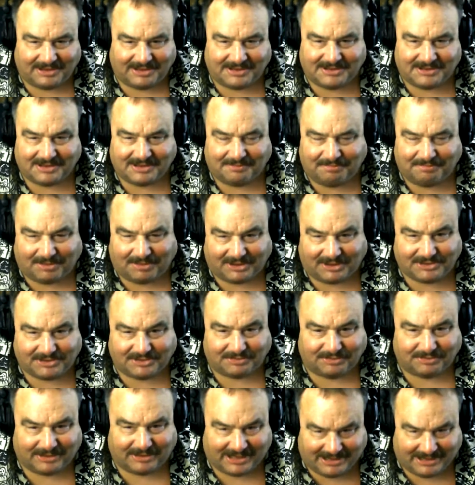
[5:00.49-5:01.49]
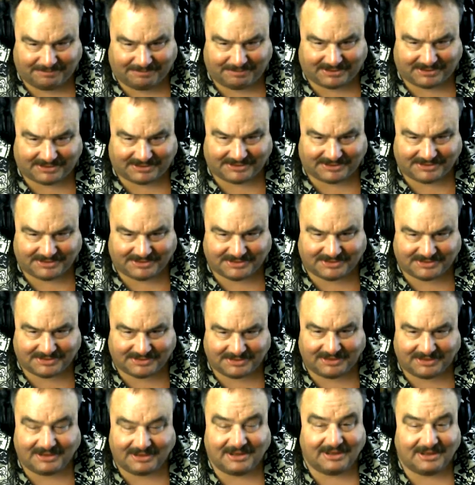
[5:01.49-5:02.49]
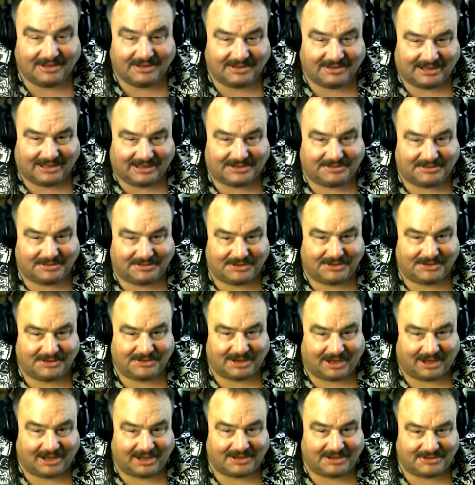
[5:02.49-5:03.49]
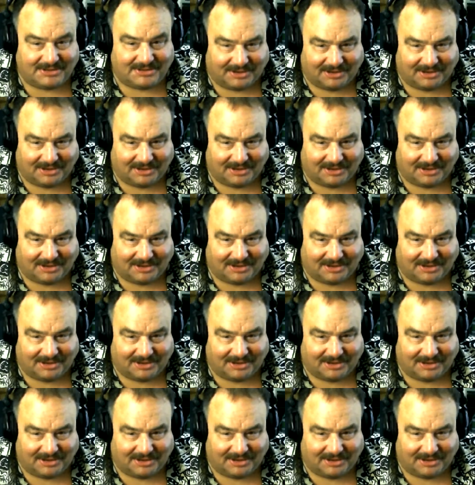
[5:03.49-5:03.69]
is a bunch of rapists. That's what you guys